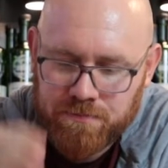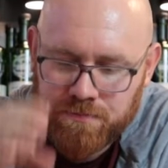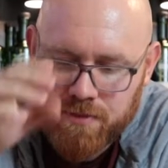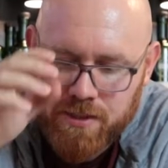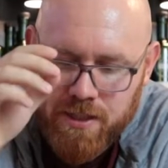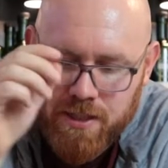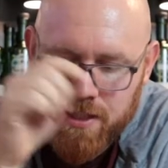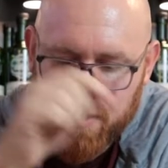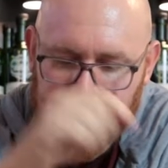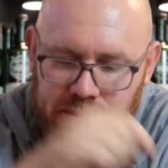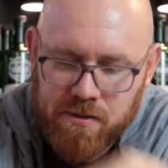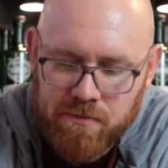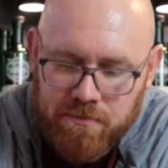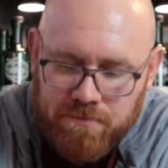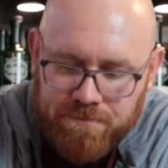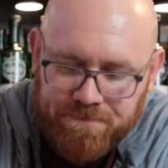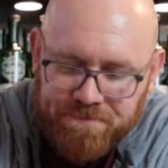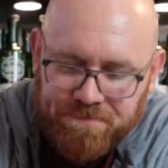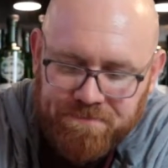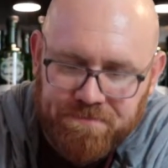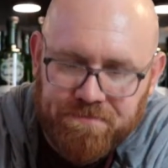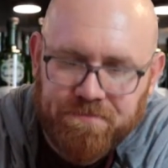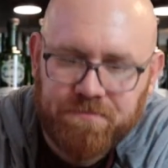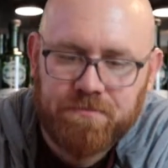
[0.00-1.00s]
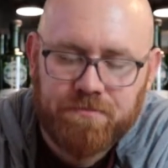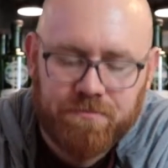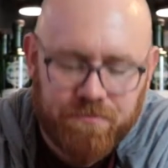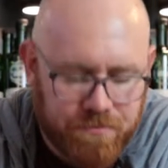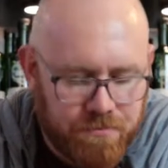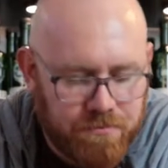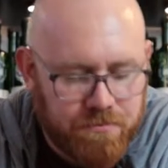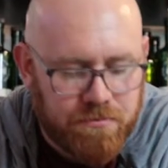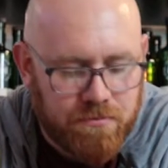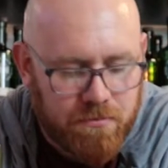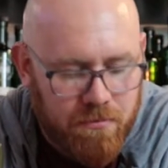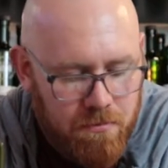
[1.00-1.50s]
It is.
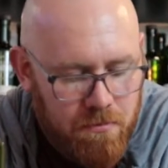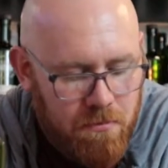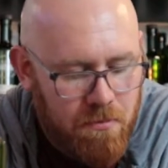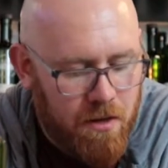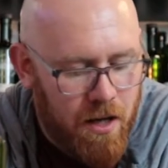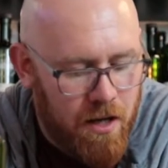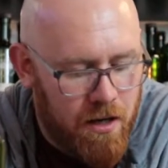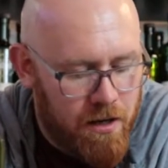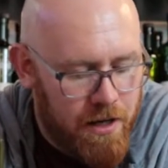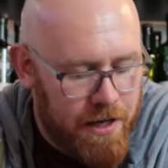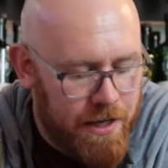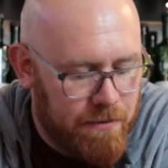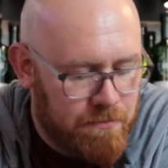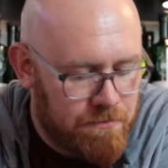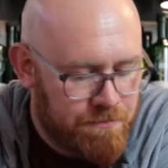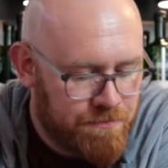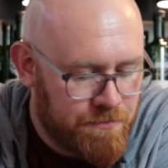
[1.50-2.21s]
All right.